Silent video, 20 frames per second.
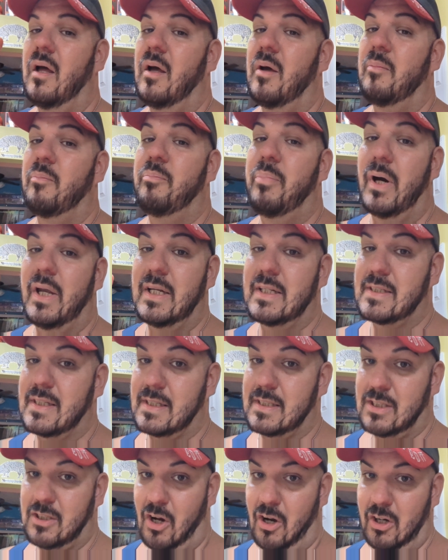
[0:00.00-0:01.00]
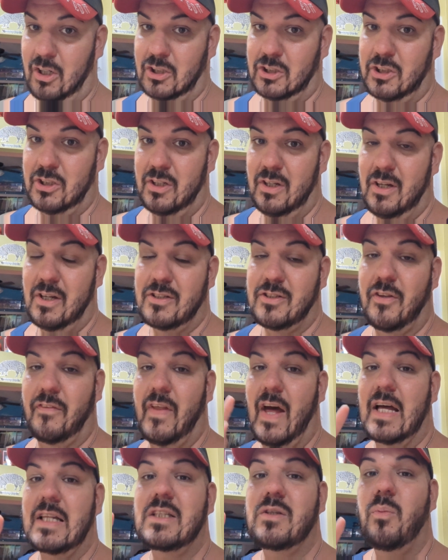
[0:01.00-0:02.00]
but it's a starch. So
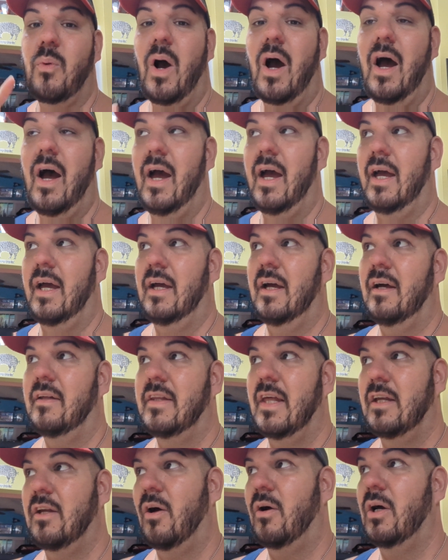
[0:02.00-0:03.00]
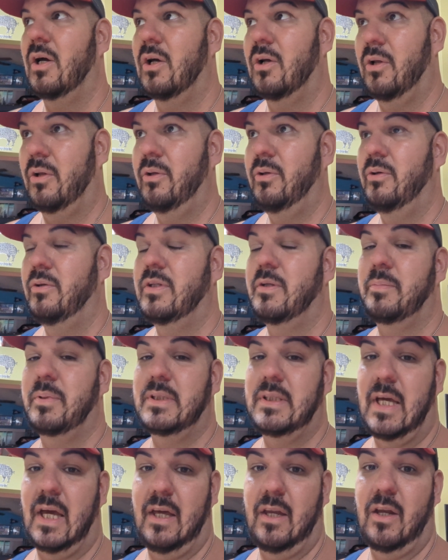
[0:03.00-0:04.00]
that's why they don't include the
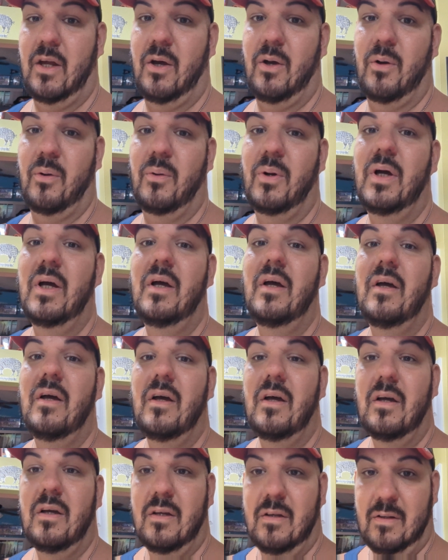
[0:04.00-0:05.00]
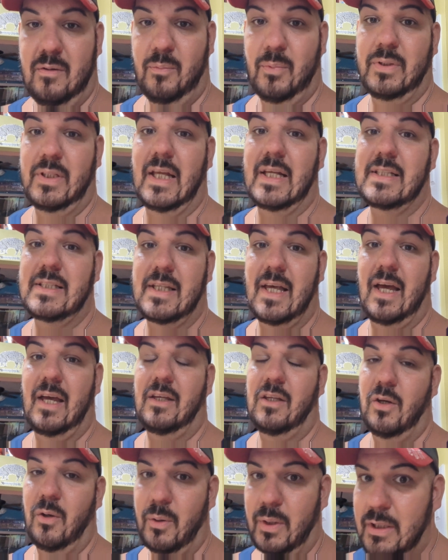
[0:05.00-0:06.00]
potato when they say,
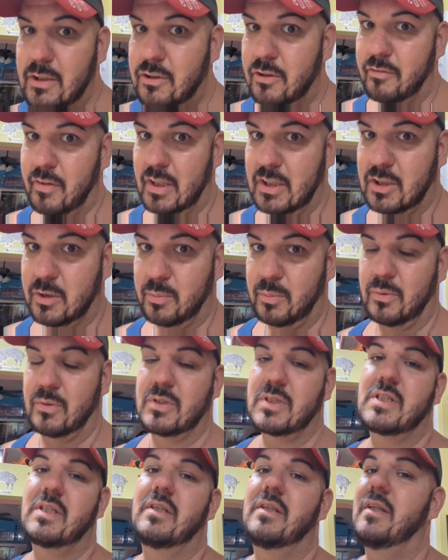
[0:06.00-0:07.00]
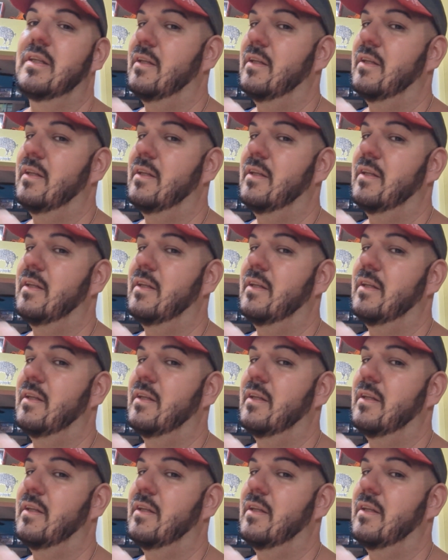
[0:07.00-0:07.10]
eat your vegetables.